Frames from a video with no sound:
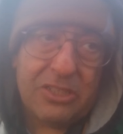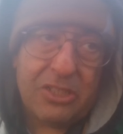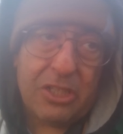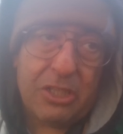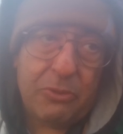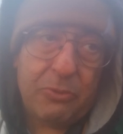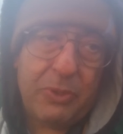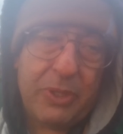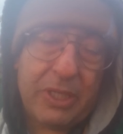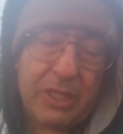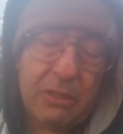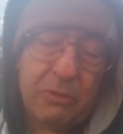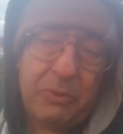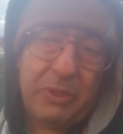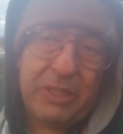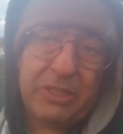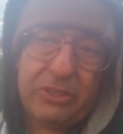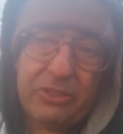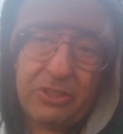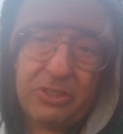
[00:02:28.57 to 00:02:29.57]
so that we can
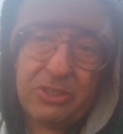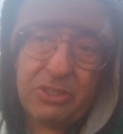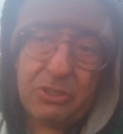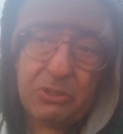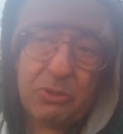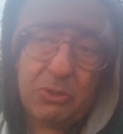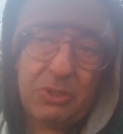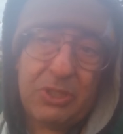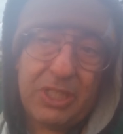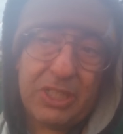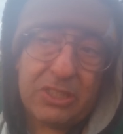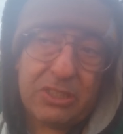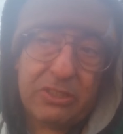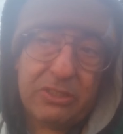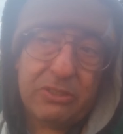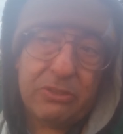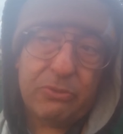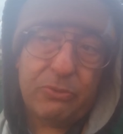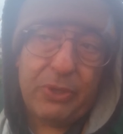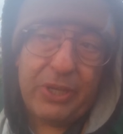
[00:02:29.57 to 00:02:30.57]
relearn the
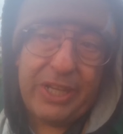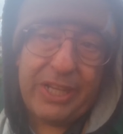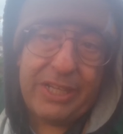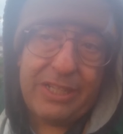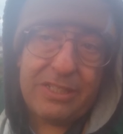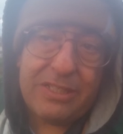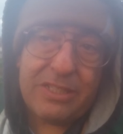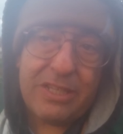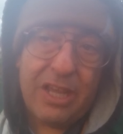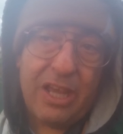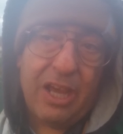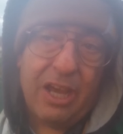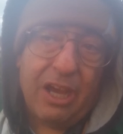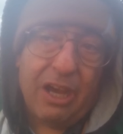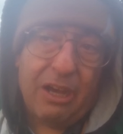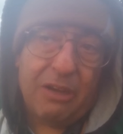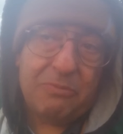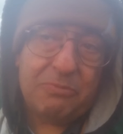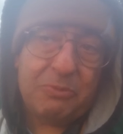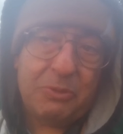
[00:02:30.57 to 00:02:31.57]
traditional ways
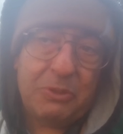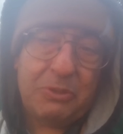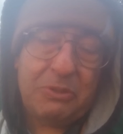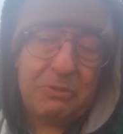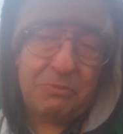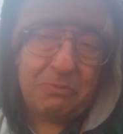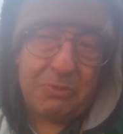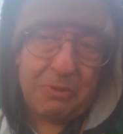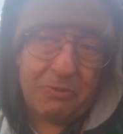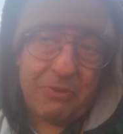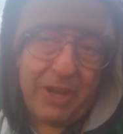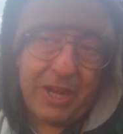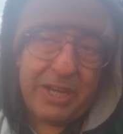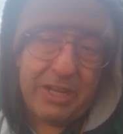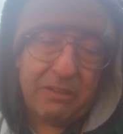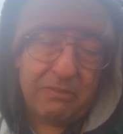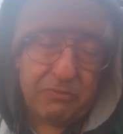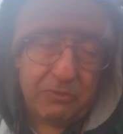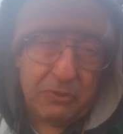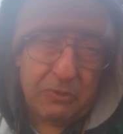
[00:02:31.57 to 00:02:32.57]
of pro-
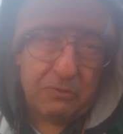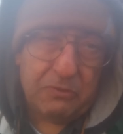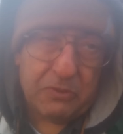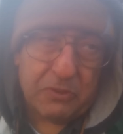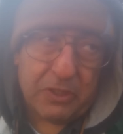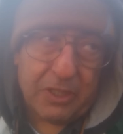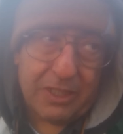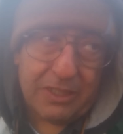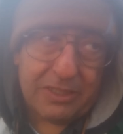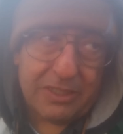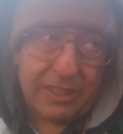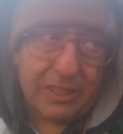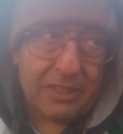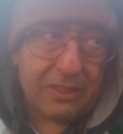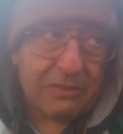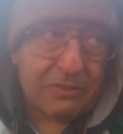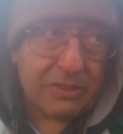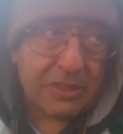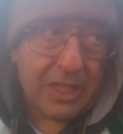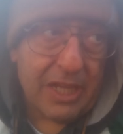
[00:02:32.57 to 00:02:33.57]
providing food for
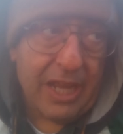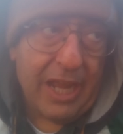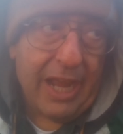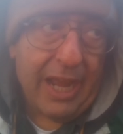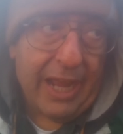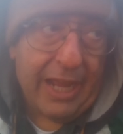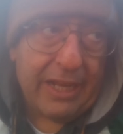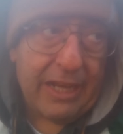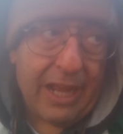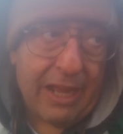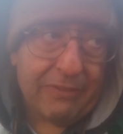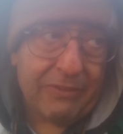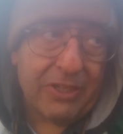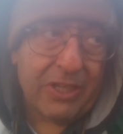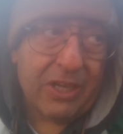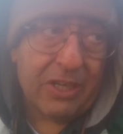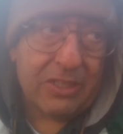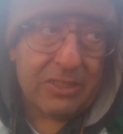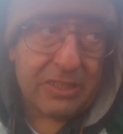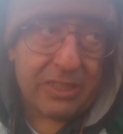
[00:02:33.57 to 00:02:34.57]
ourselves and
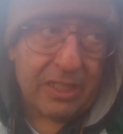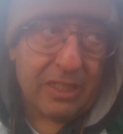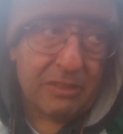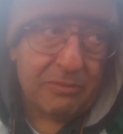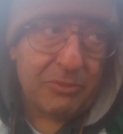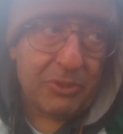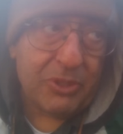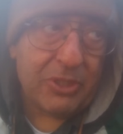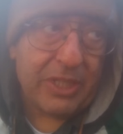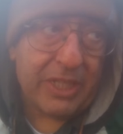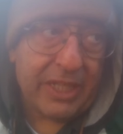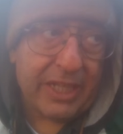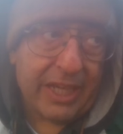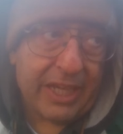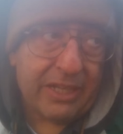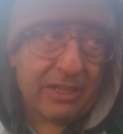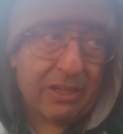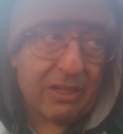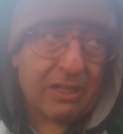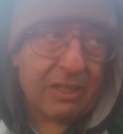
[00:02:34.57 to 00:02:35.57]
having our ceremony
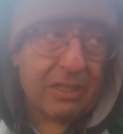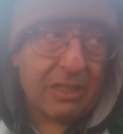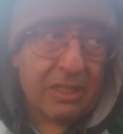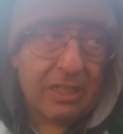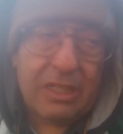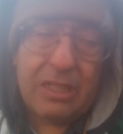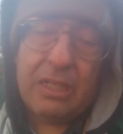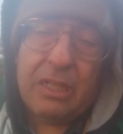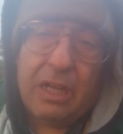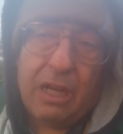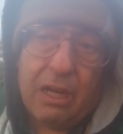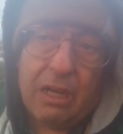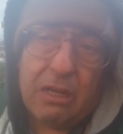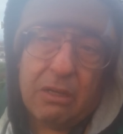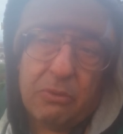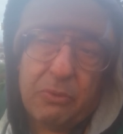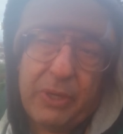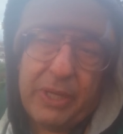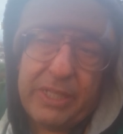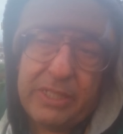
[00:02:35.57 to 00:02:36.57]
and our
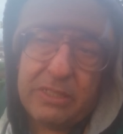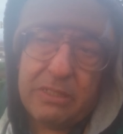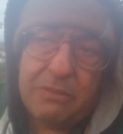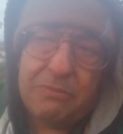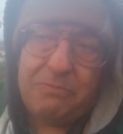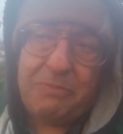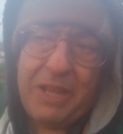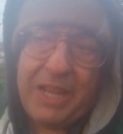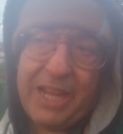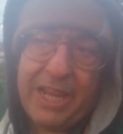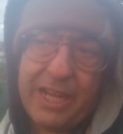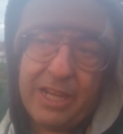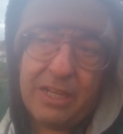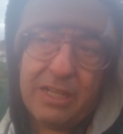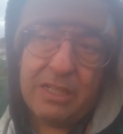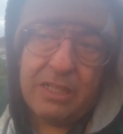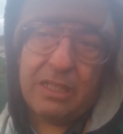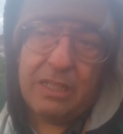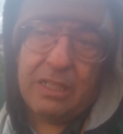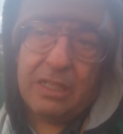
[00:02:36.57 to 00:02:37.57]
our ways of
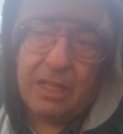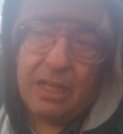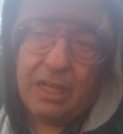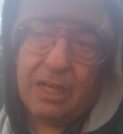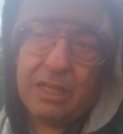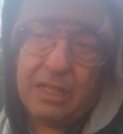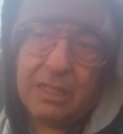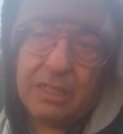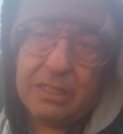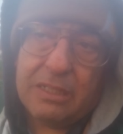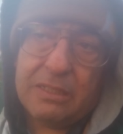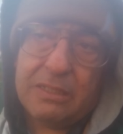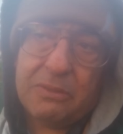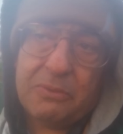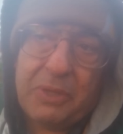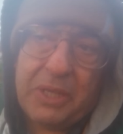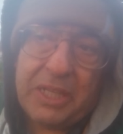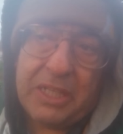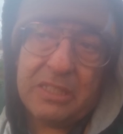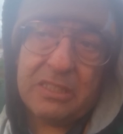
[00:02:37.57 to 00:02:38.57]
being uh,
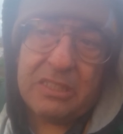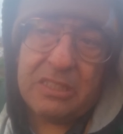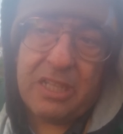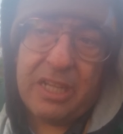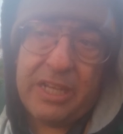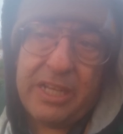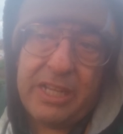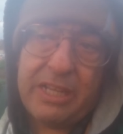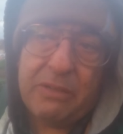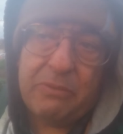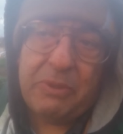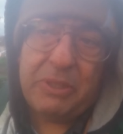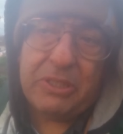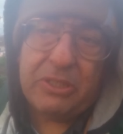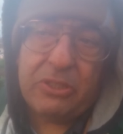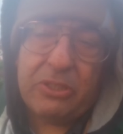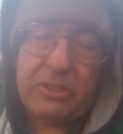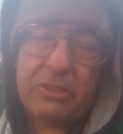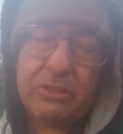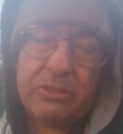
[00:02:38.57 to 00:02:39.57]
we can study and
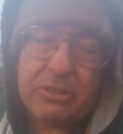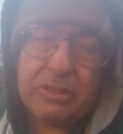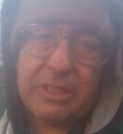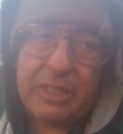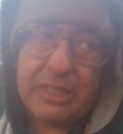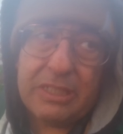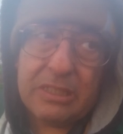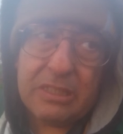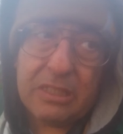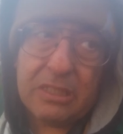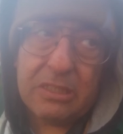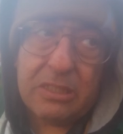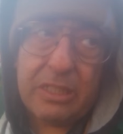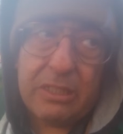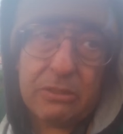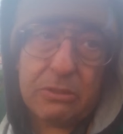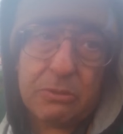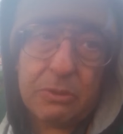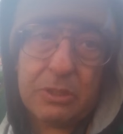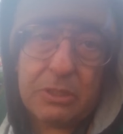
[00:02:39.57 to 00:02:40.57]
relearn those things because
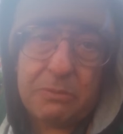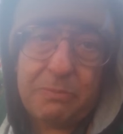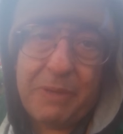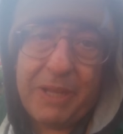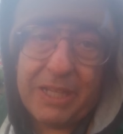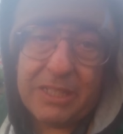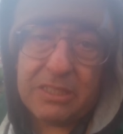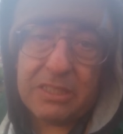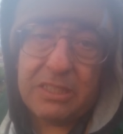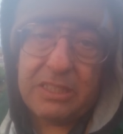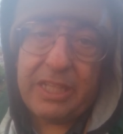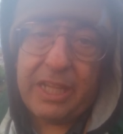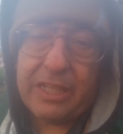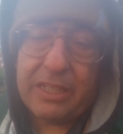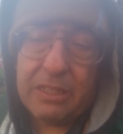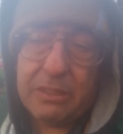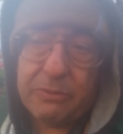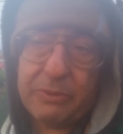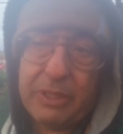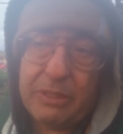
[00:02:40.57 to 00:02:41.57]
those were smashed and
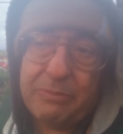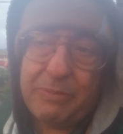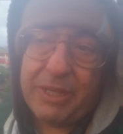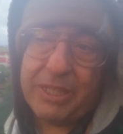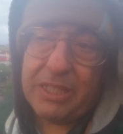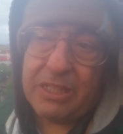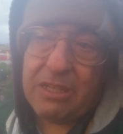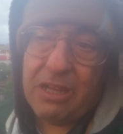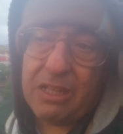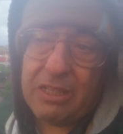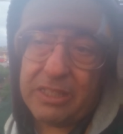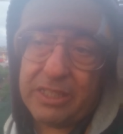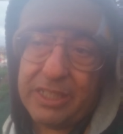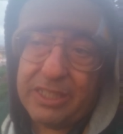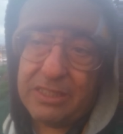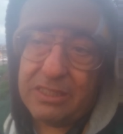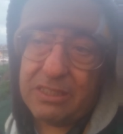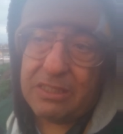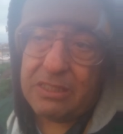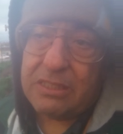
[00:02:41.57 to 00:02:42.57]
taken away by the
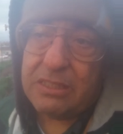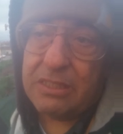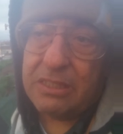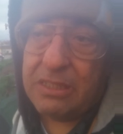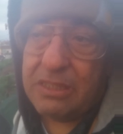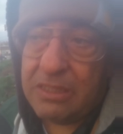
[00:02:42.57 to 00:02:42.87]
colonizers